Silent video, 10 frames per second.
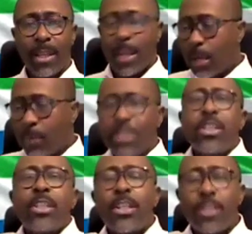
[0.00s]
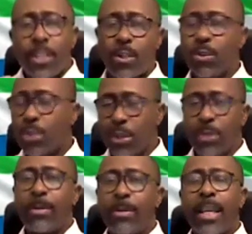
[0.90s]
in which this
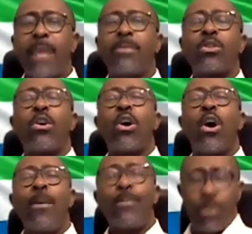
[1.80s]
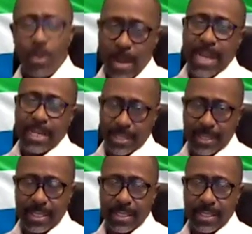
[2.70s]
institution became so compromised